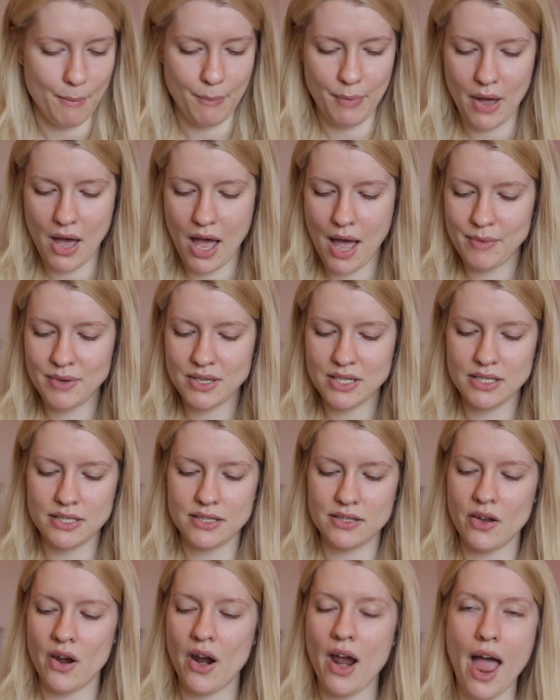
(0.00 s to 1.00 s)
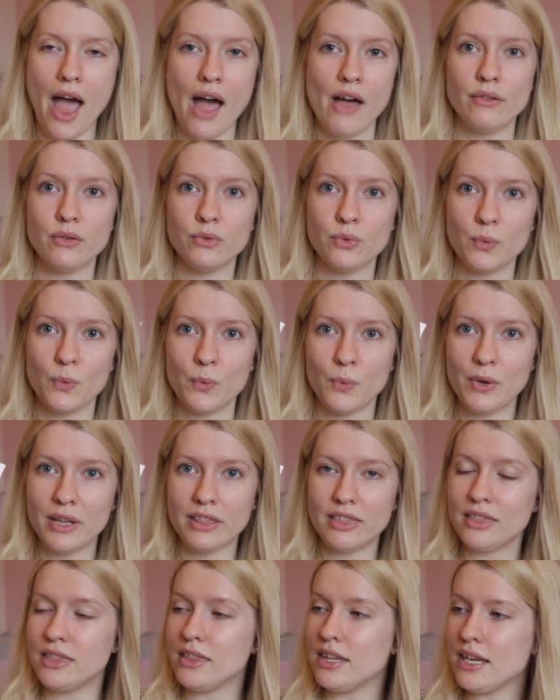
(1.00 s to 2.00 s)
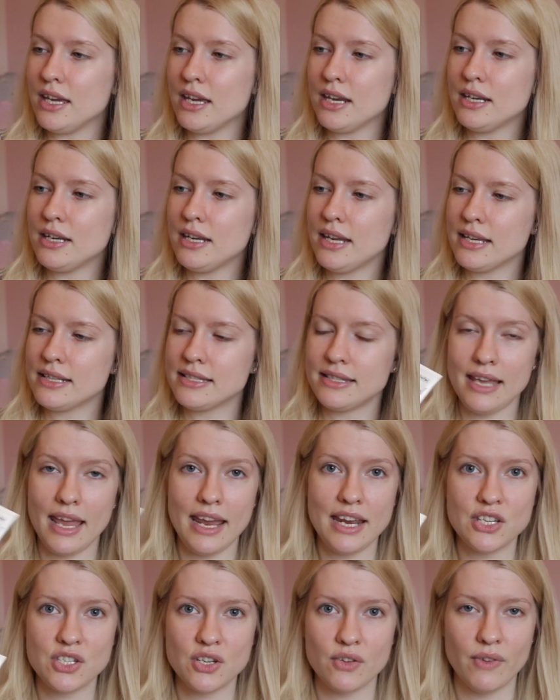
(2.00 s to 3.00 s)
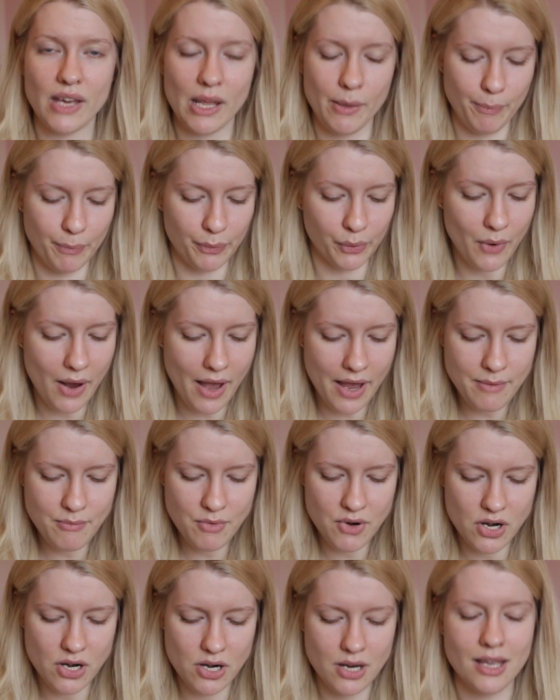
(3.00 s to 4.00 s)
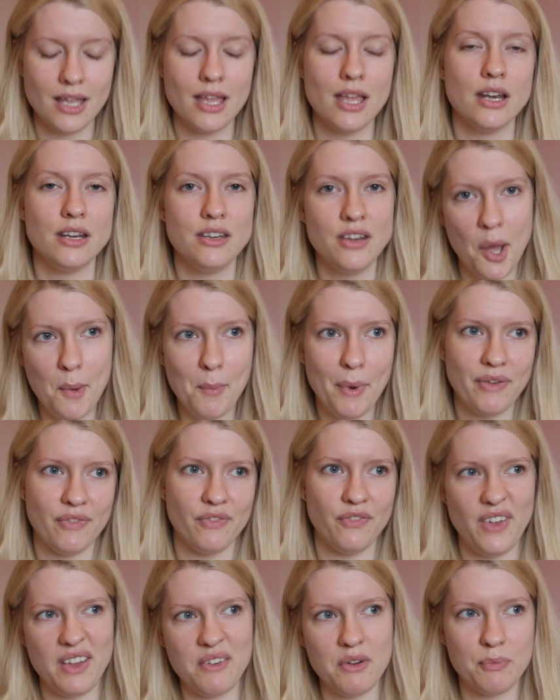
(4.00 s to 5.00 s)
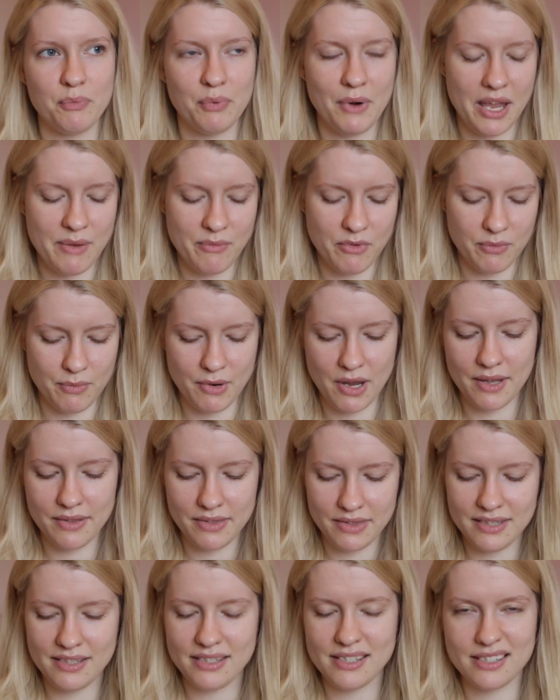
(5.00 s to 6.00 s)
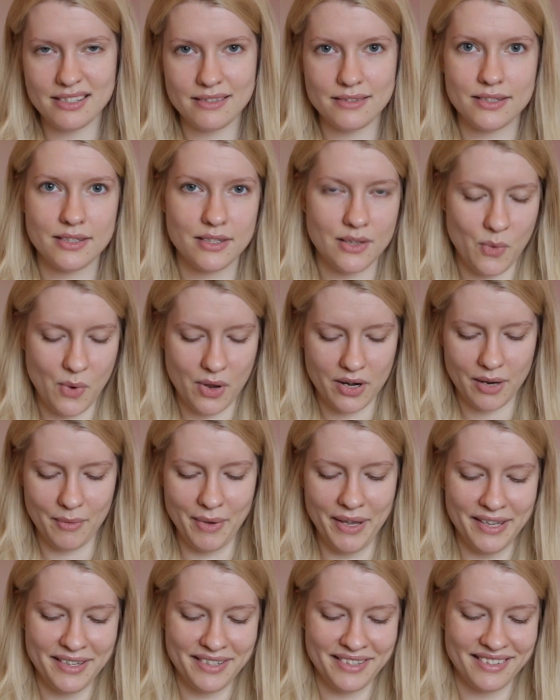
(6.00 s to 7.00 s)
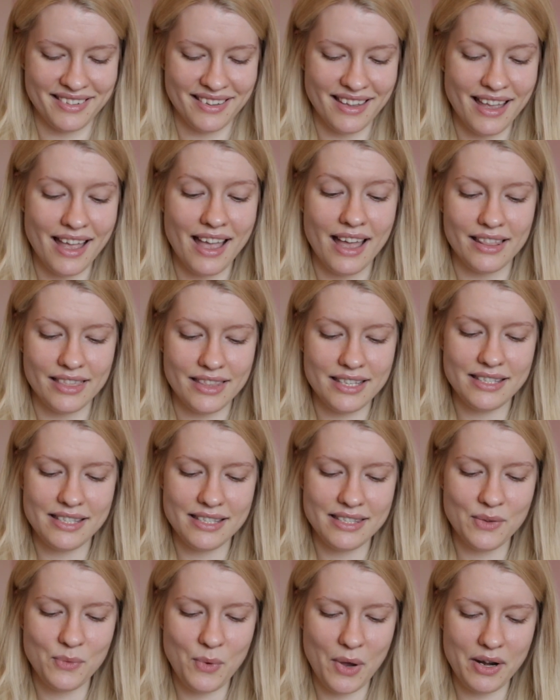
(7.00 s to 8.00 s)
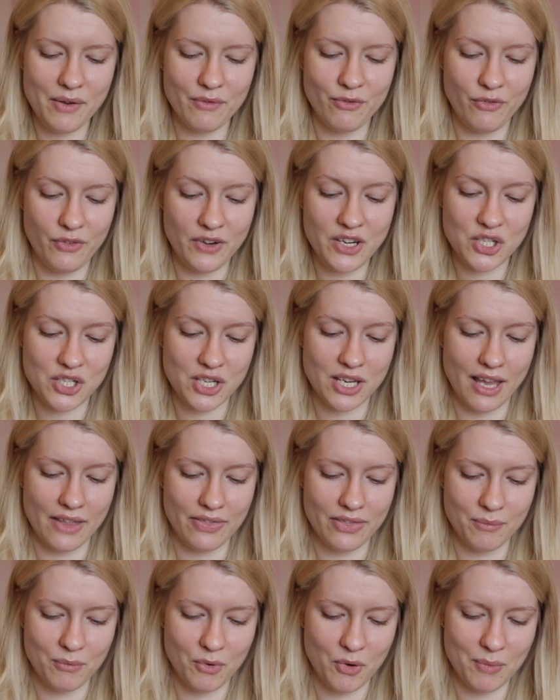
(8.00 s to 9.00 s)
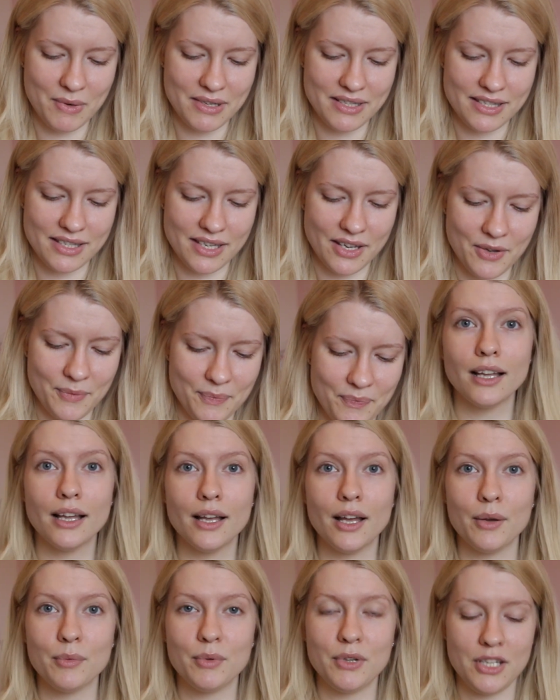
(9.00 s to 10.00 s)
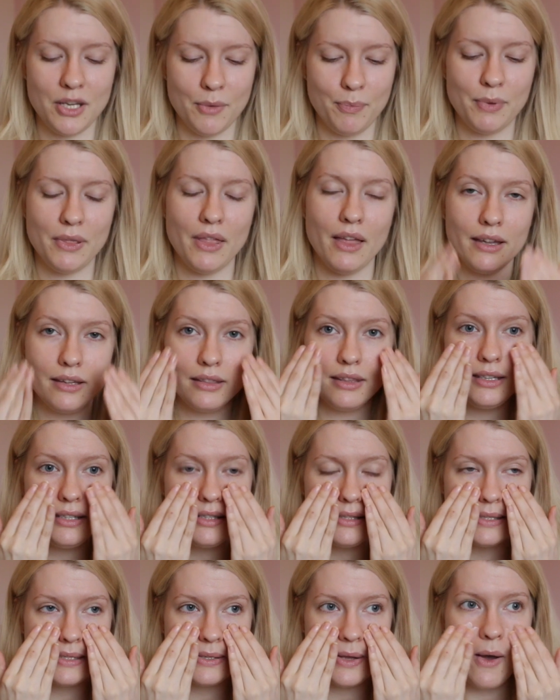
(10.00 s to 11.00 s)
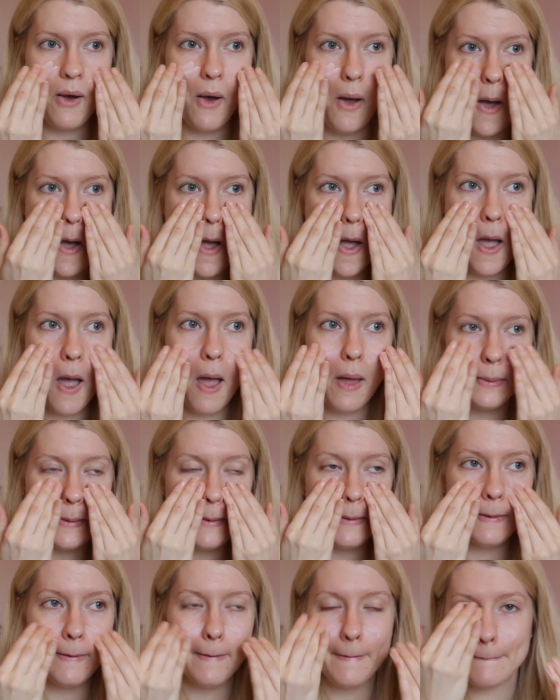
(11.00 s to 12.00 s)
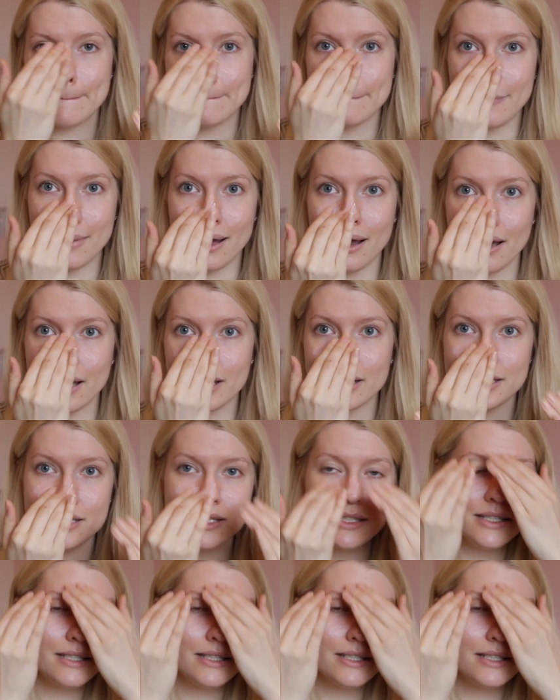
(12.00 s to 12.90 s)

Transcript: But I'm gonna start out with the NYX Angel primer. Not my favorite primer, but this is the one I'm finishing at the moment. So I'm gonna apply this on my